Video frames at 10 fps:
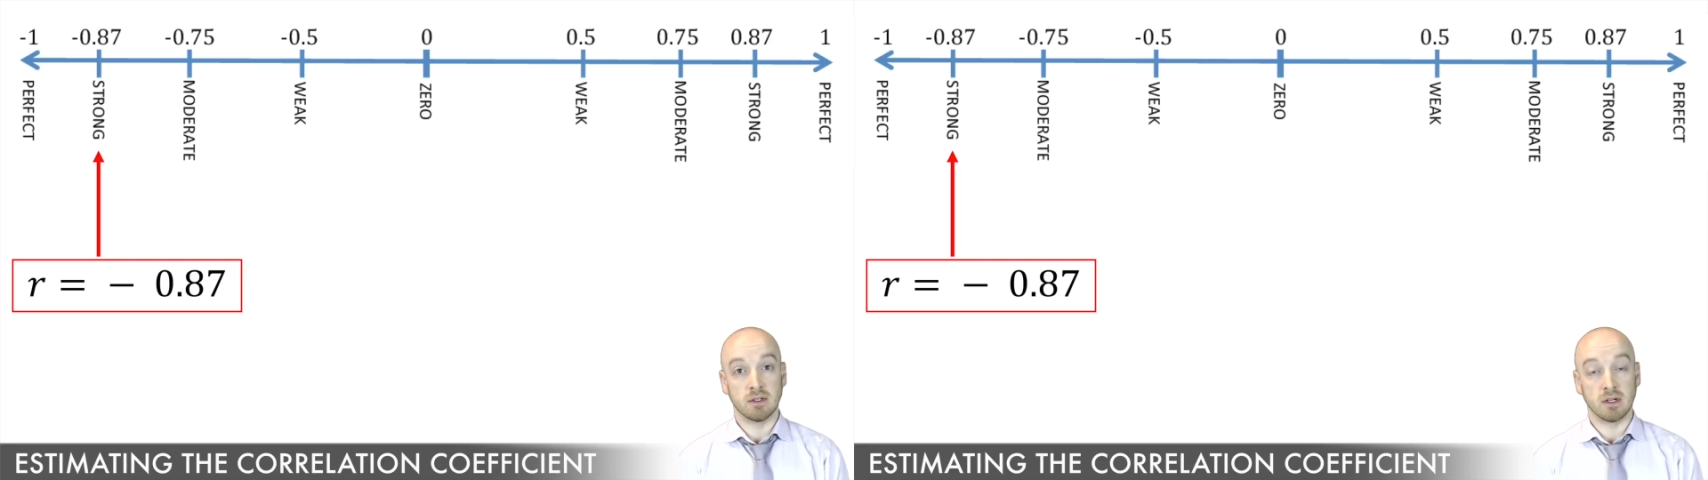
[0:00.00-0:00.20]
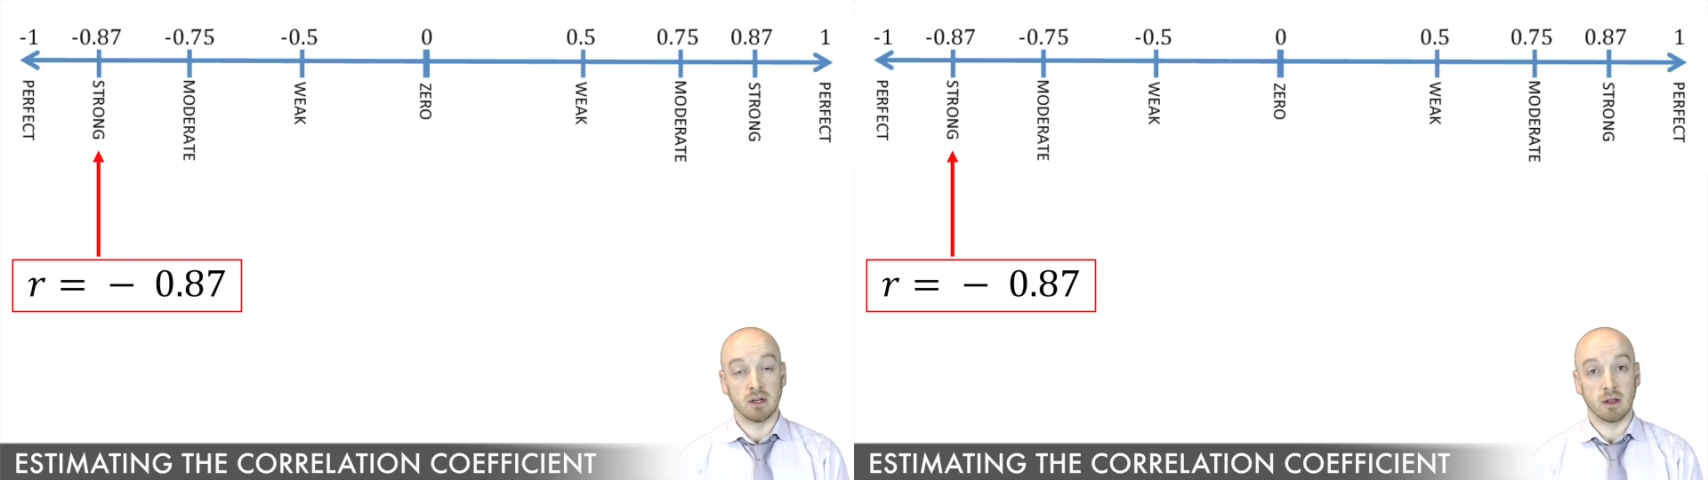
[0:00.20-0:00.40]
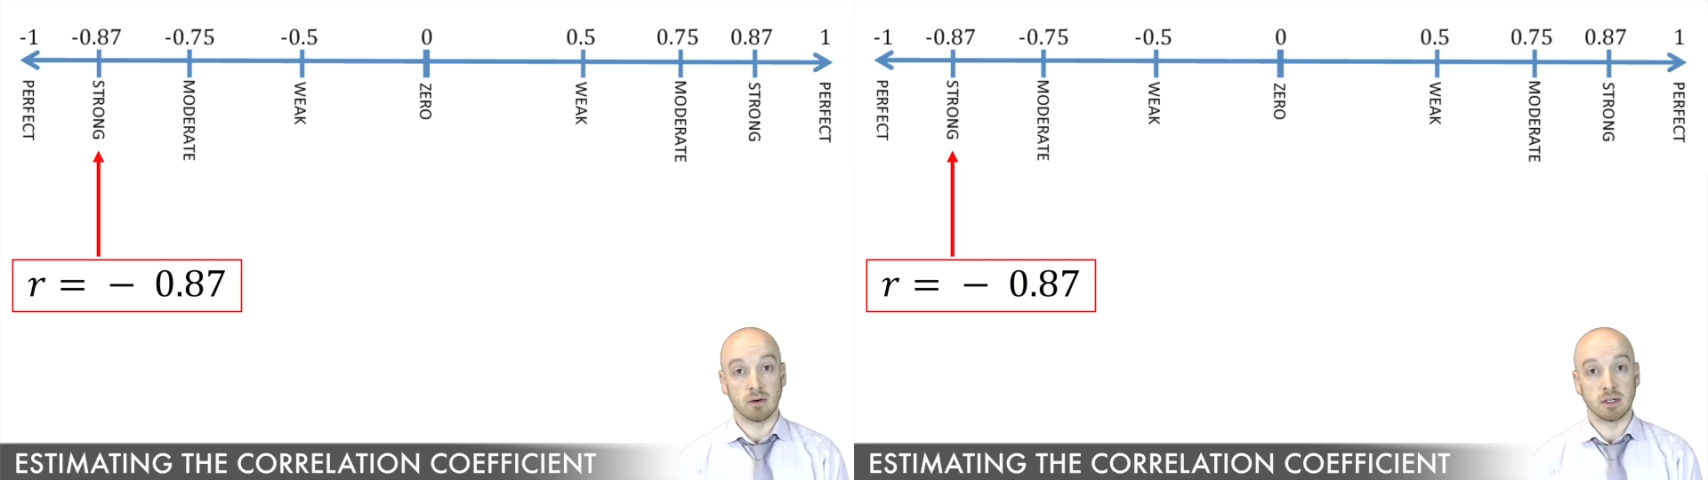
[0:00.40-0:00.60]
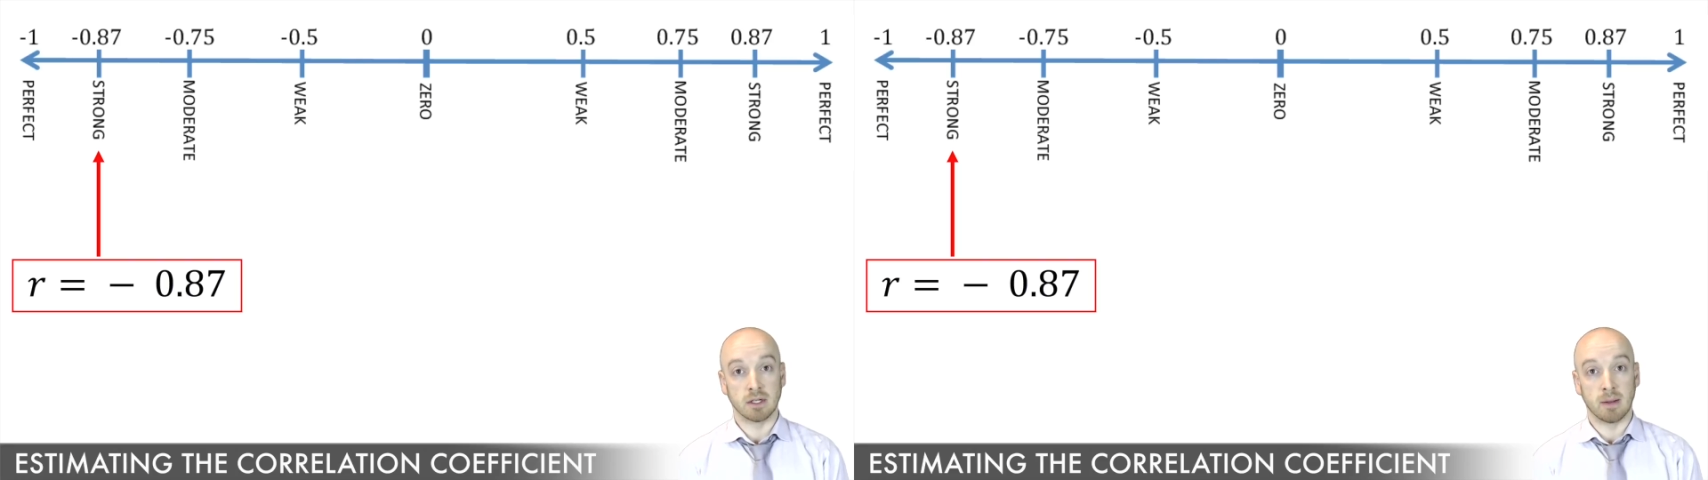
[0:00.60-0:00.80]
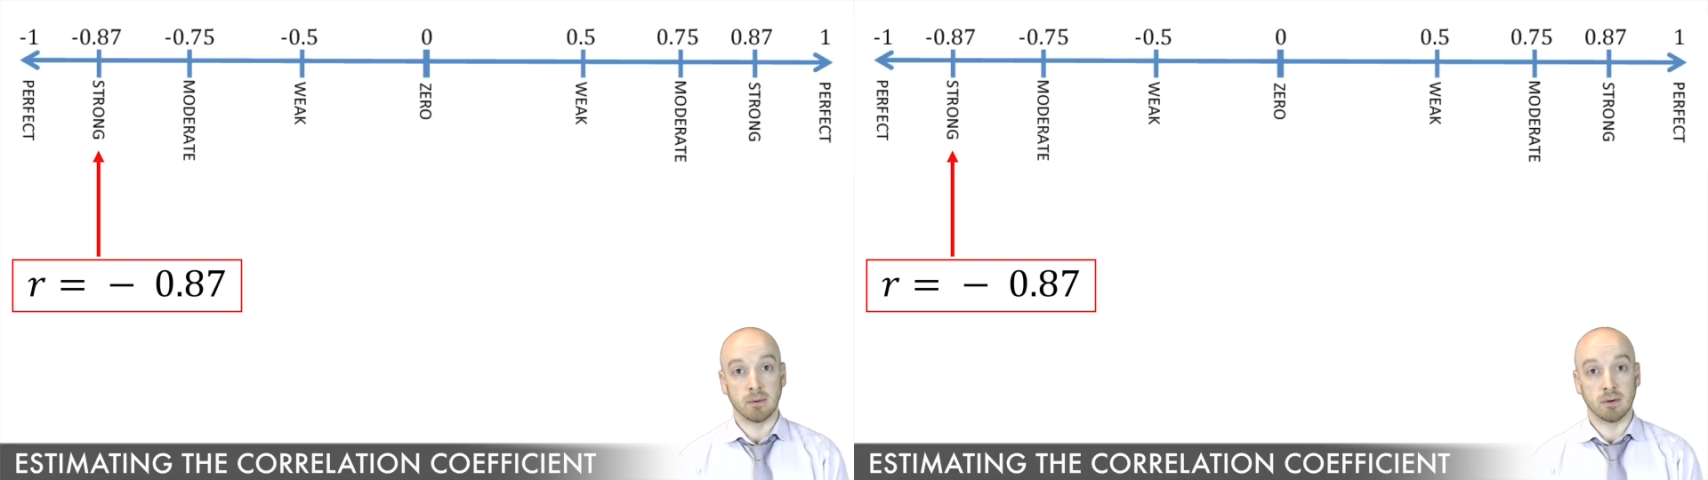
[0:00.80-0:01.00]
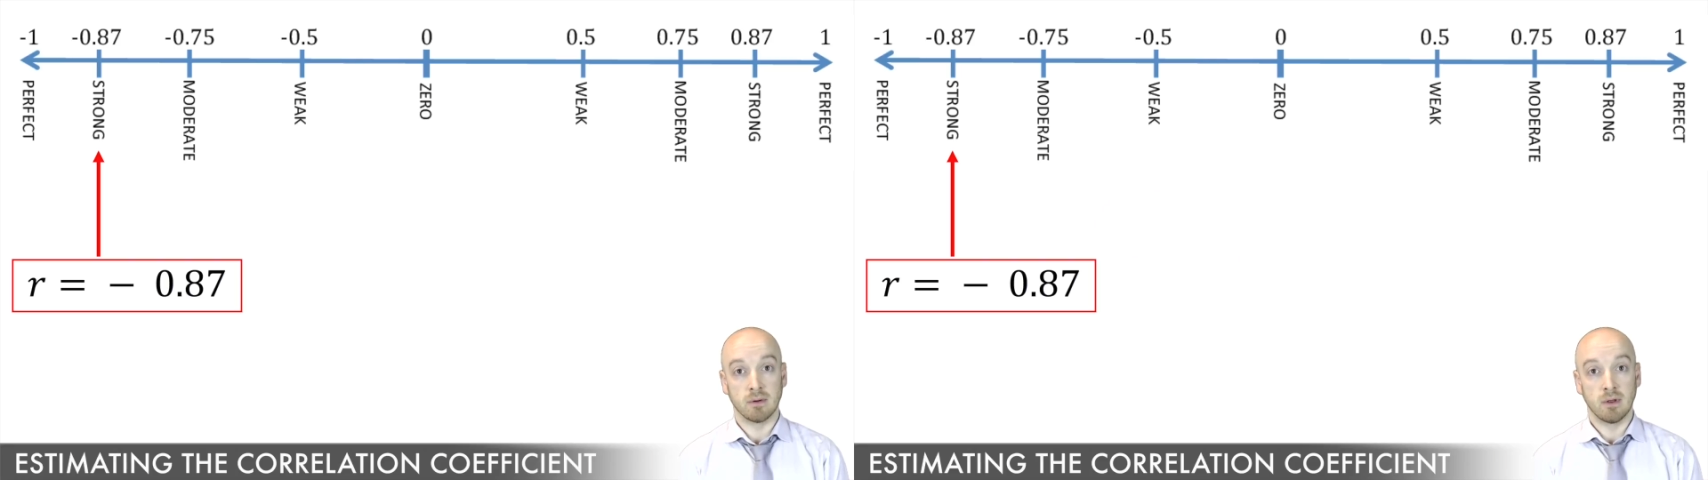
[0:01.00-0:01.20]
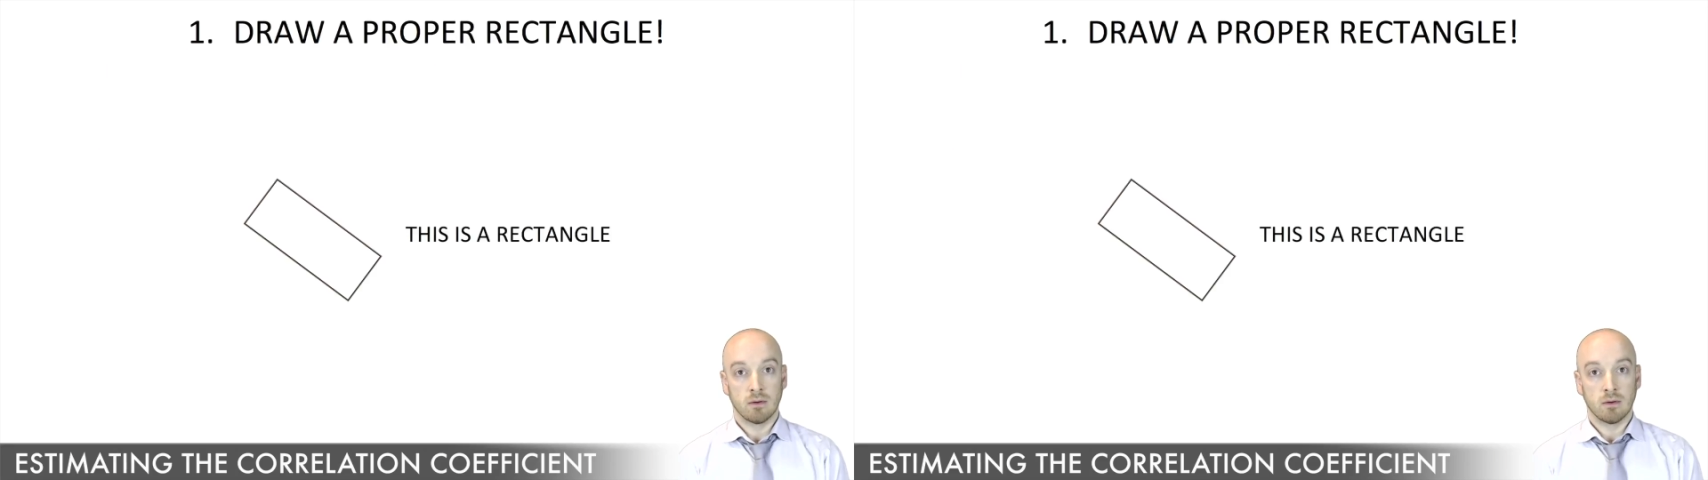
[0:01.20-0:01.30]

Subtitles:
see another example.